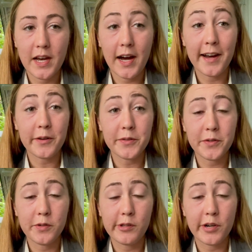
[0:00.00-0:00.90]
I
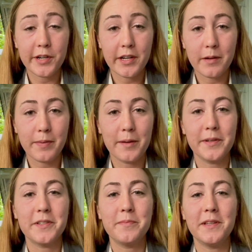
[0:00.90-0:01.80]
also learned in
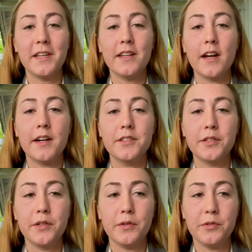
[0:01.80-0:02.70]
public speaking not
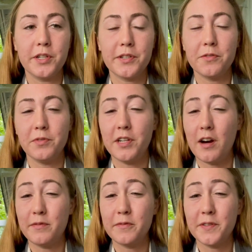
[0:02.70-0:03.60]
to just read
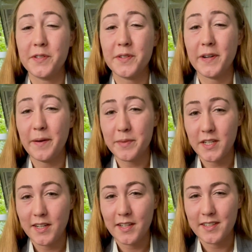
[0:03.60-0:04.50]
off of a script,
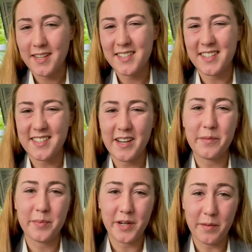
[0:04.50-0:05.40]
because that does
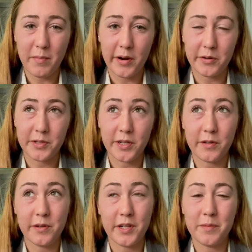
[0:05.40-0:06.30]
sound pretty
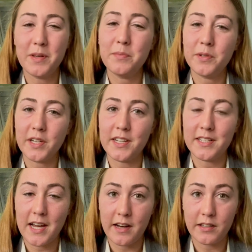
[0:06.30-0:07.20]
monotone, and people can
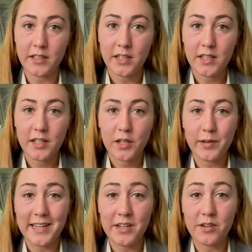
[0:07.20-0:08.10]
tell
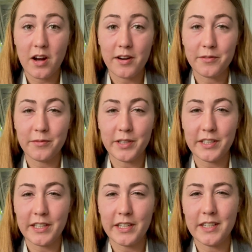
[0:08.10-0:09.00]
when you're not
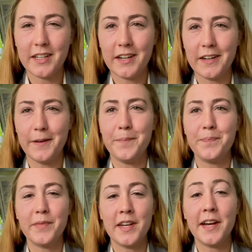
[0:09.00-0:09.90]
really um,
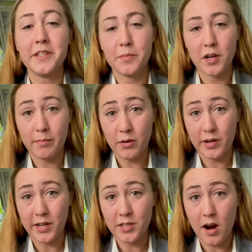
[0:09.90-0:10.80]
an expert about
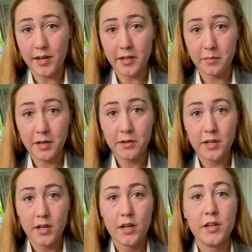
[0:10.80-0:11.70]
what you're talking about.
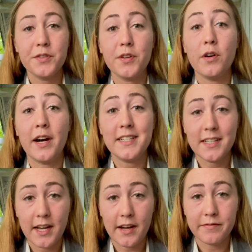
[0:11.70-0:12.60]
So I
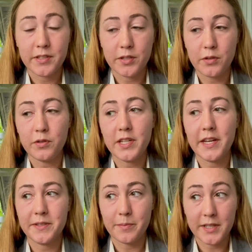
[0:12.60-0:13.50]
did have to
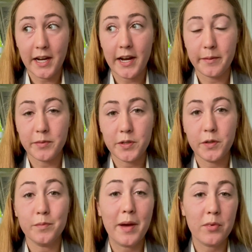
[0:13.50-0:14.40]
take some time
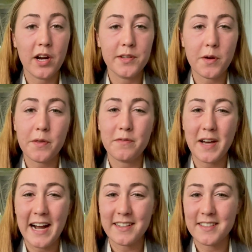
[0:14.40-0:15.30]
to memorize all the
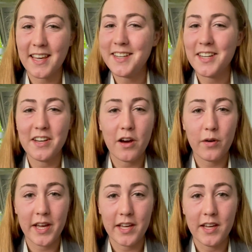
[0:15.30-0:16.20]
facts, get to know
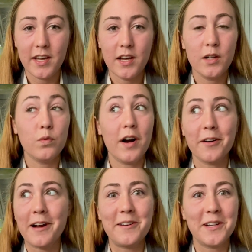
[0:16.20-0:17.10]
it, walk
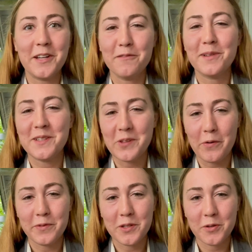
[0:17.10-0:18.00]
around and give
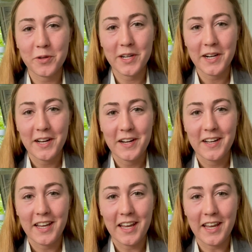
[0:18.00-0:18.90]
myself the tour.
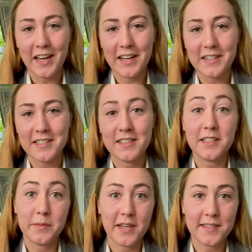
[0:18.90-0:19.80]
And
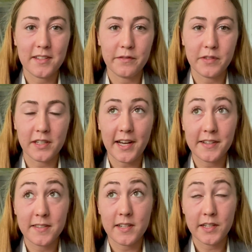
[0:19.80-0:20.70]
that's because of the
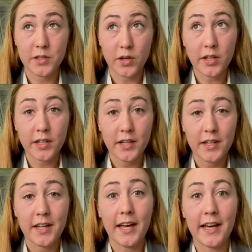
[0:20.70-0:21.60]
class that I took.
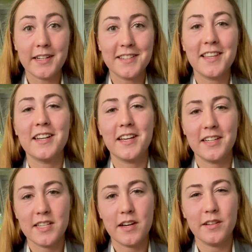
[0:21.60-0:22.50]
And then I
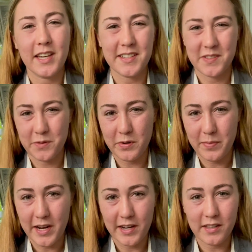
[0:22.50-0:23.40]
could tell guests were
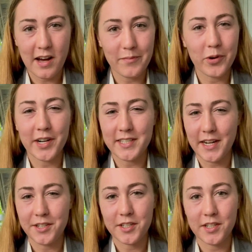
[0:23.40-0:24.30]
paying a lot more
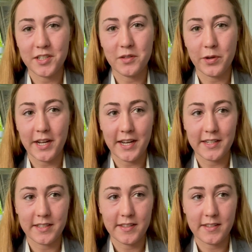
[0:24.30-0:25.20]
attention to what I
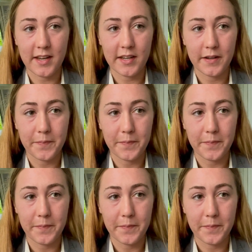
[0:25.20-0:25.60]
had to say.